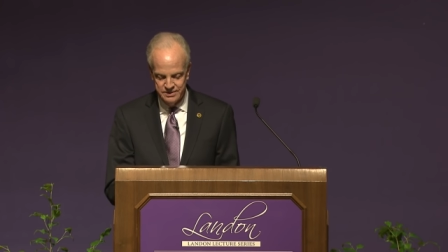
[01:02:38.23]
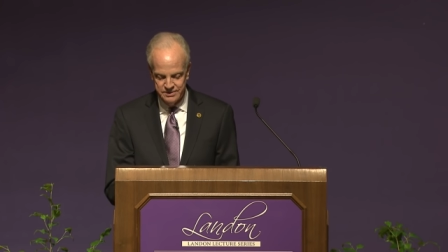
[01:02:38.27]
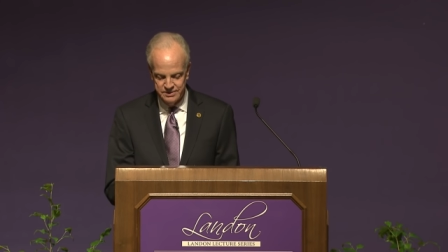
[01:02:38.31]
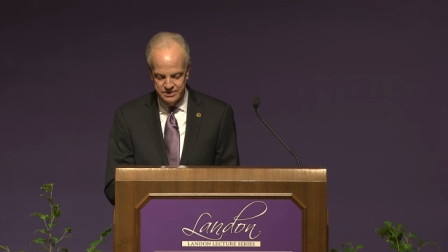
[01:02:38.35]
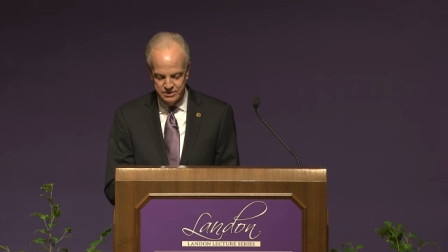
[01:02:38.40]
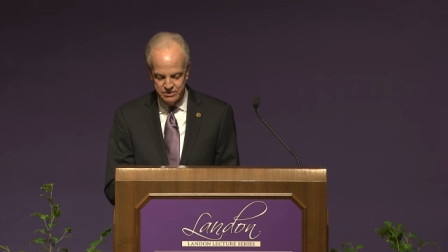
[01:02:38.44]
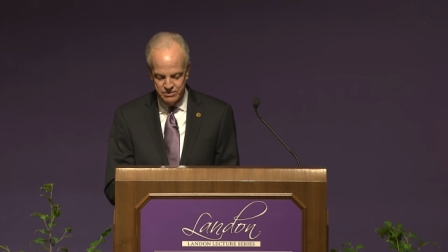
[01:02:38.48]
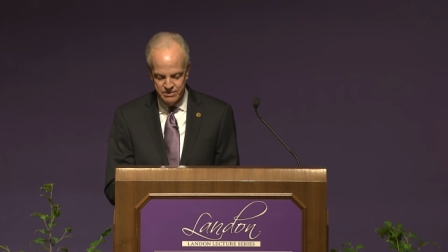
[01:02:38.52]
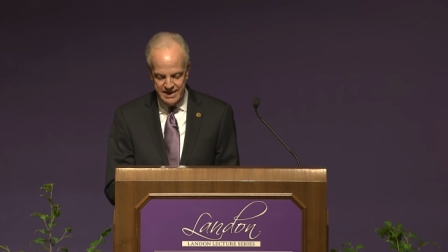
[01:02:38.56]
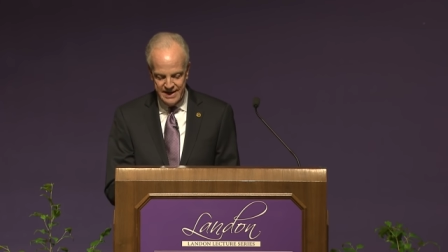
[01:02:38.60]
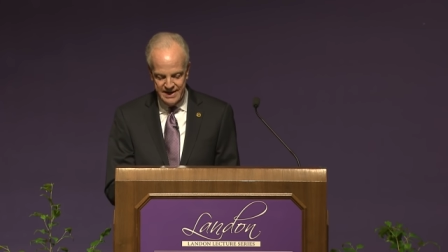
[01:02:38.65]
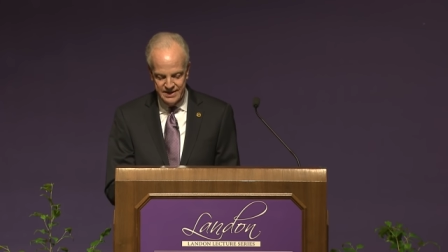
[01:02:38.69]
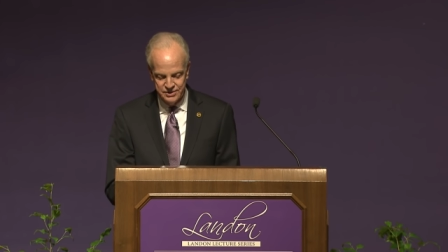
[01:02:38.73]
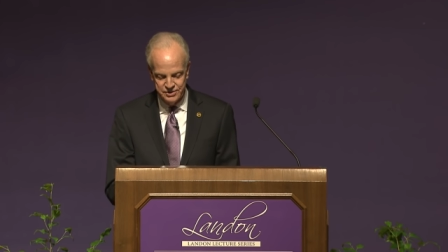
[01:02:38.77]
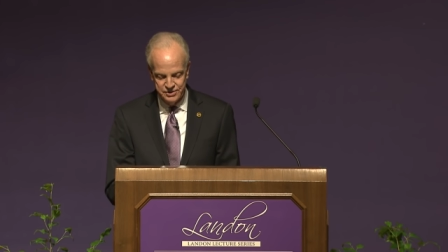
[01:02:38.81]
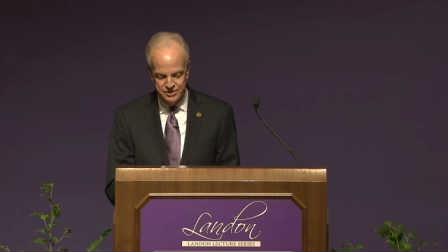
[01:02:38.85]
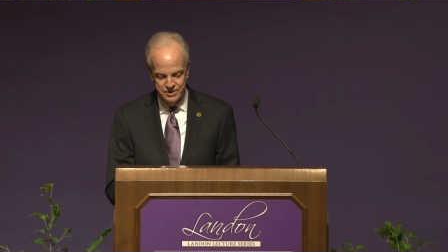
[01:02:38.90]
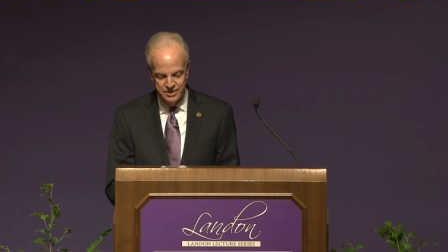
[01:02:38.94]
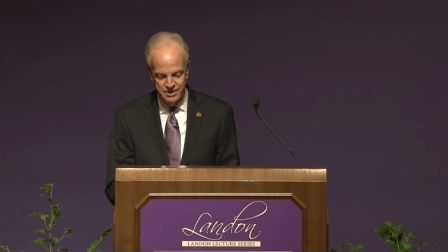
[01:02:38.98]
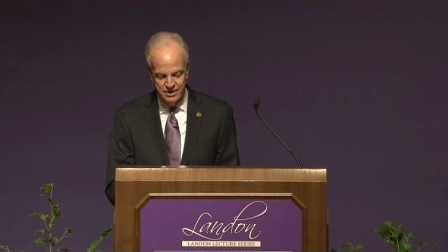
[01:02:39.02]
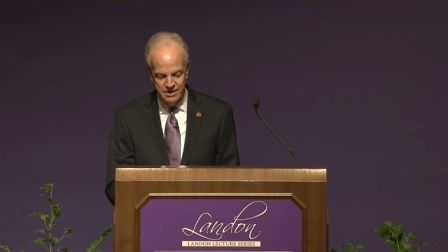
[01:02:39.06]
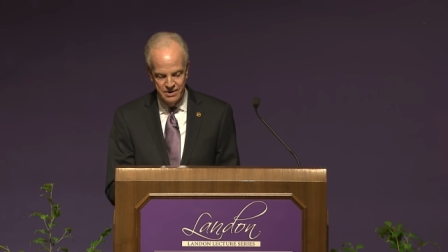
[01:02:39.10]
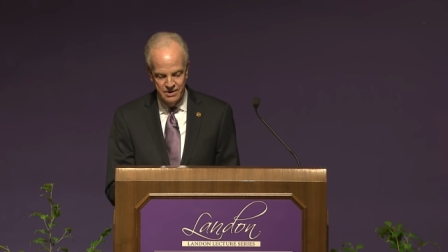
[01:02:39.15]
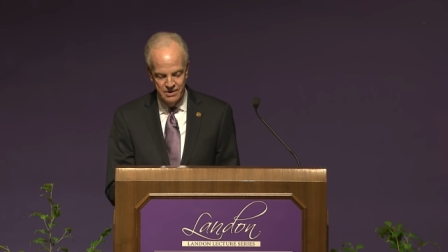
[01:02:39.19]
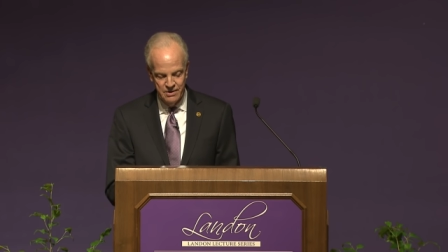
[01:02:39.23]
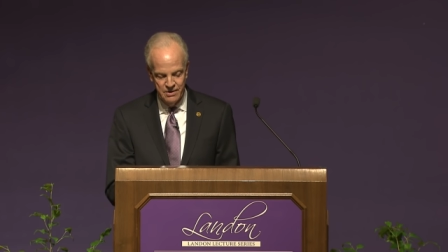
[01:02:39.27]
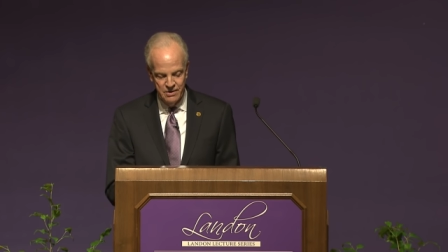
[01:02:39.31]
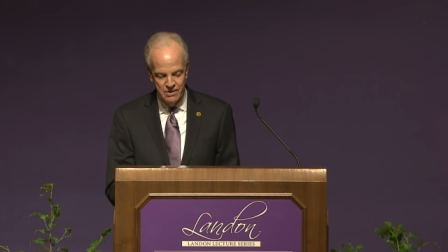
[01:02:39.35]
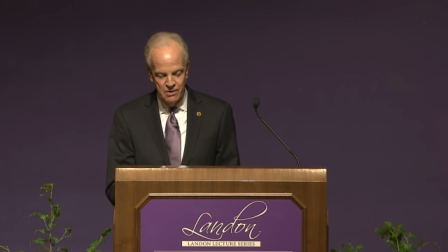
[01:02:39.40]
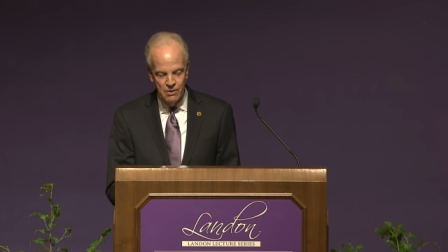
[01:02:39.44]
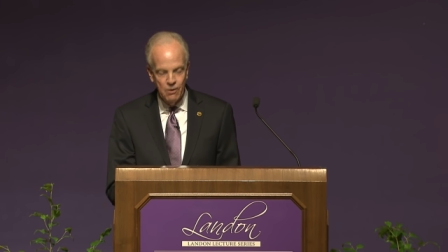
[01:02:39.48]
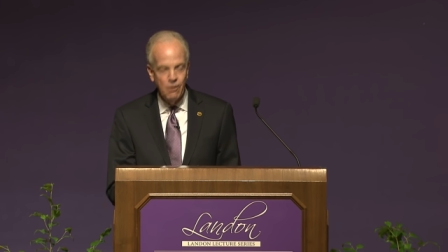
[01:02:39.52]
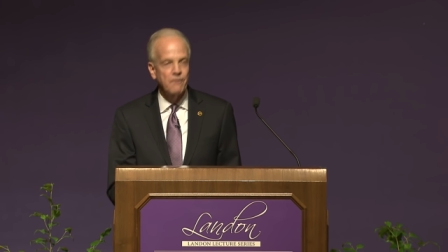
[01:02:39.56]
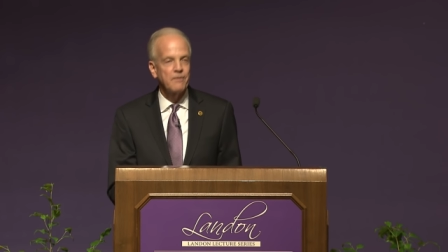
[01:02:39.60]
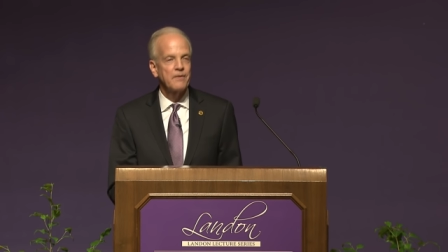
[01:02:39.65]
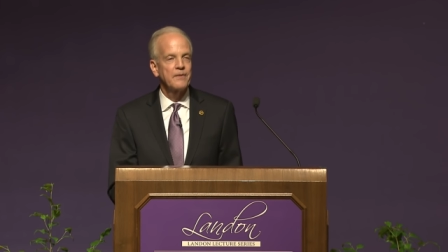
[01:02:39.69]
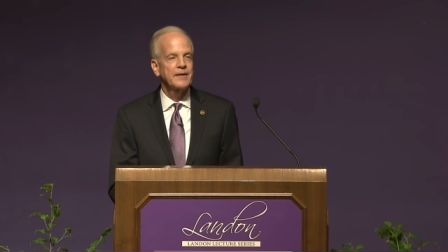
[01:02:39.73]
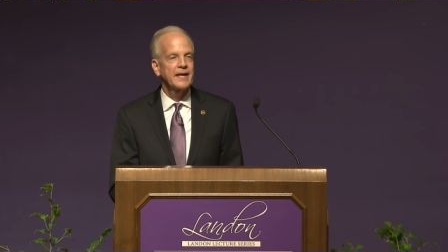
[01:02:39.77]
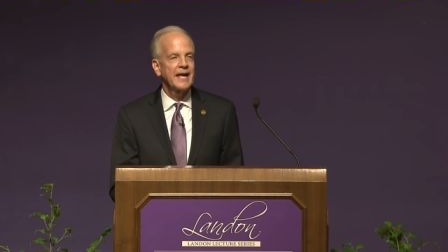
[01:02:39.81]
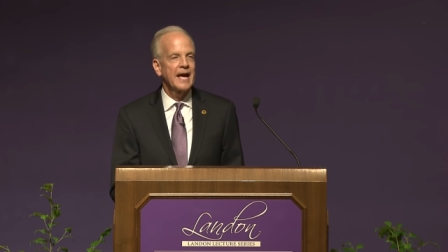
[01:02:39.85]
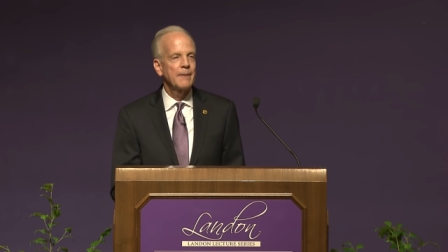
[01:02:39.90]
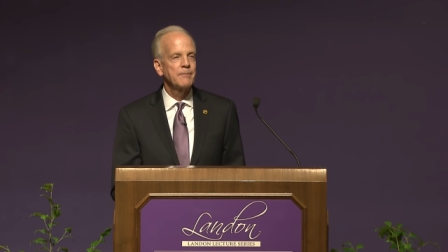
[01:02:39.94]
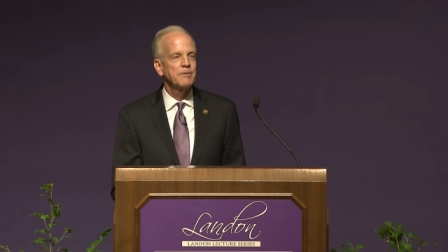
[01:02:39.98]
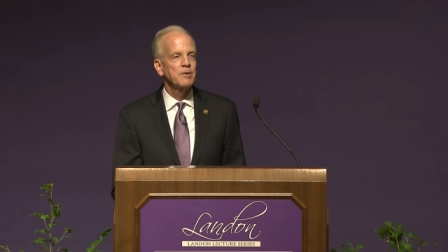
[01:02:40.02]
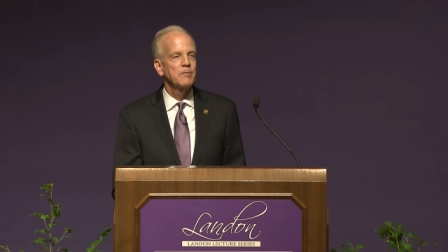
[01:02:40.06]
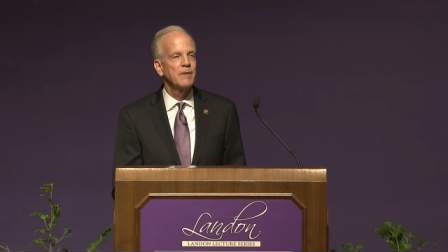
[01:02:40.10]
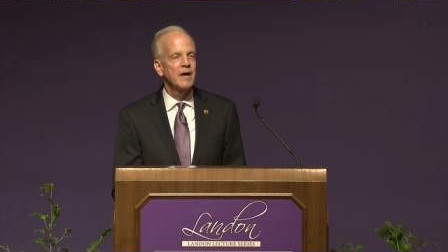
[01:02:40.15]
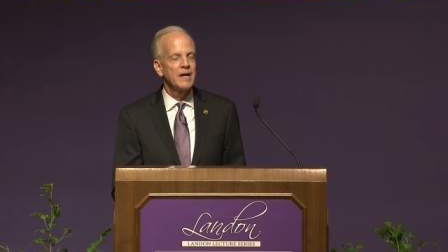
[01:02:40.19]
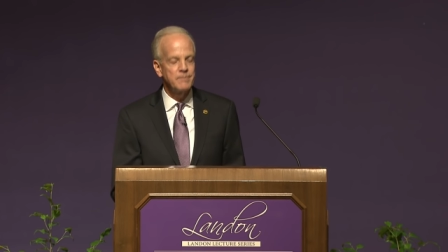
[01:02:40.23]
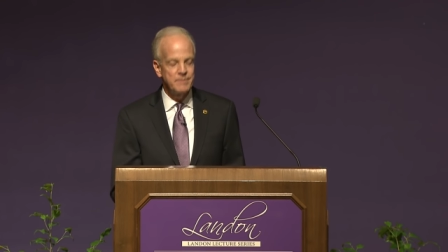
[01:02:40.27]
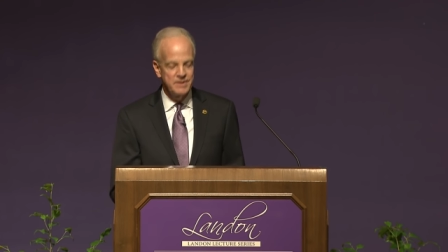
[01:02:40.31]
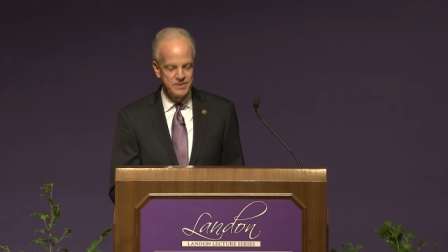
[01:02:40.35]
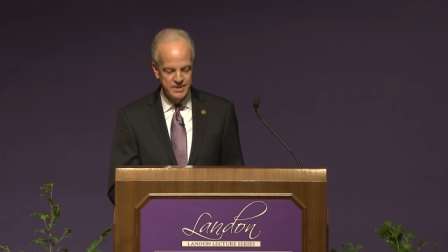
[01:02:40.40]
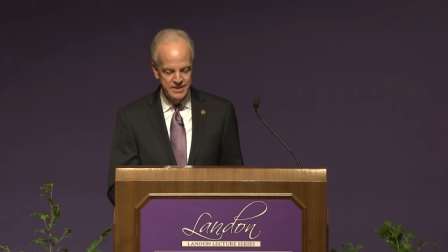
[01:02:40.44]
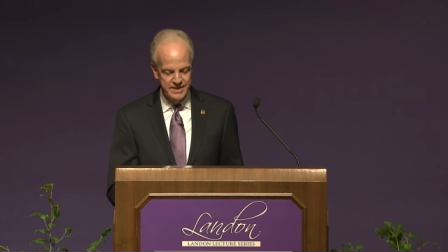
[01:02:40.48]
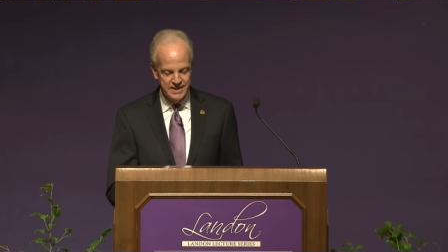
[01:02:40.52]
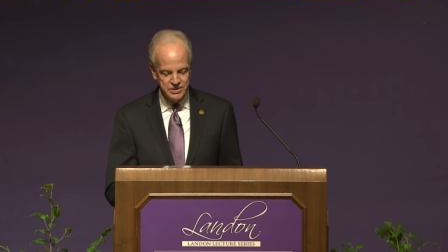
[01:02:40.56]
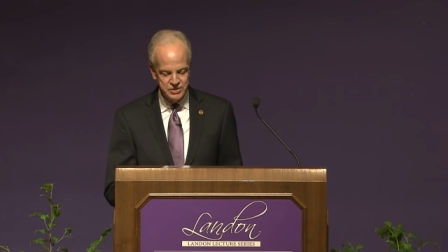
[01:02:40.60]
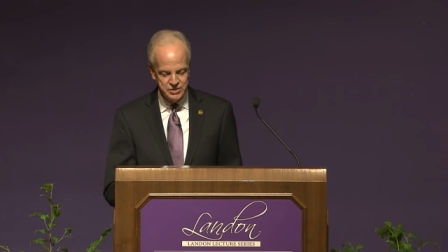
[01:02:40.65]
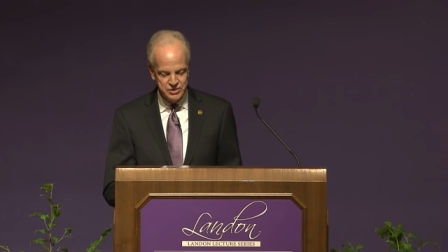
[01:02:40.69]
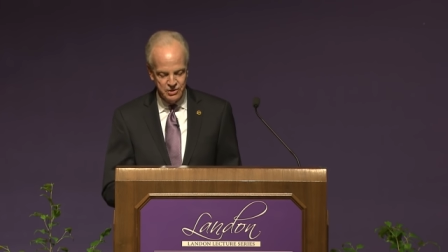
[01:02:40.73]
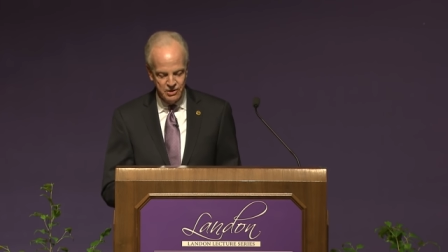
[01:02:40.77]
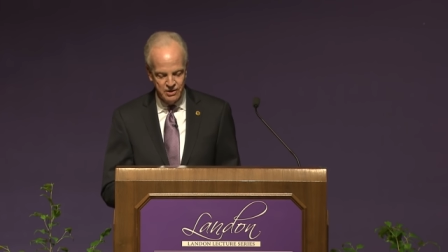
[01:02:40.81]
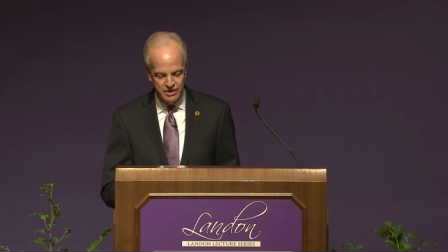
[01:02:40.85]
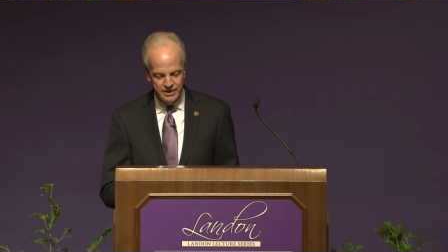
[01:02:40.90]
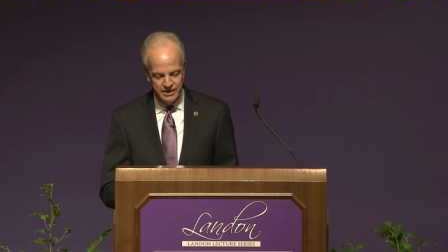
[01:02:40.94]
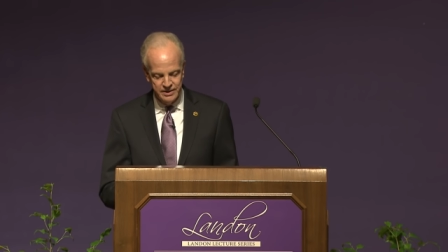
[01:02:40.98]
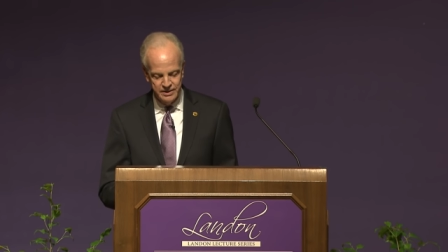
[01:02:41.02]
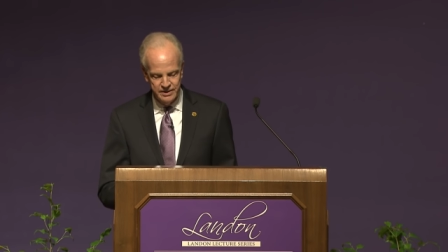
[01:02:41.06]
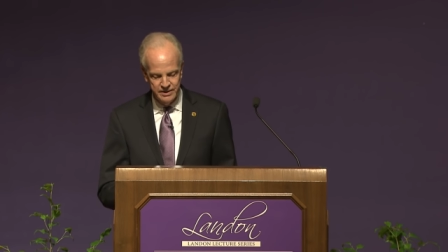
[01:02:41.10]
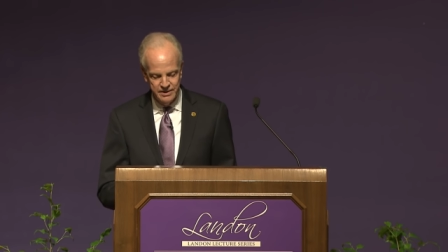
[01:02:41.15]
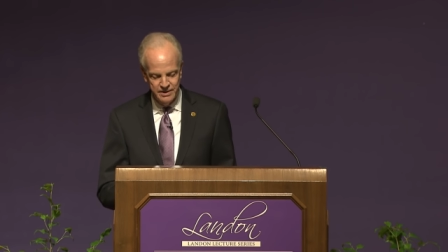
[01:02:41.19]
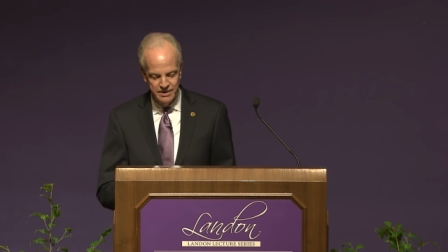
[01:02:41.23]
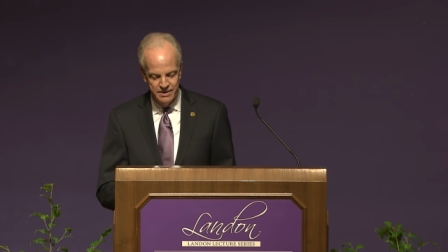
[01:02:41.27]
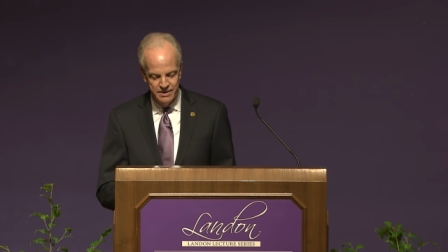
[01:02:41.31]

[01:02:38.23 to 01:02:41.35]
to crash, or that the Capitol might be the next target.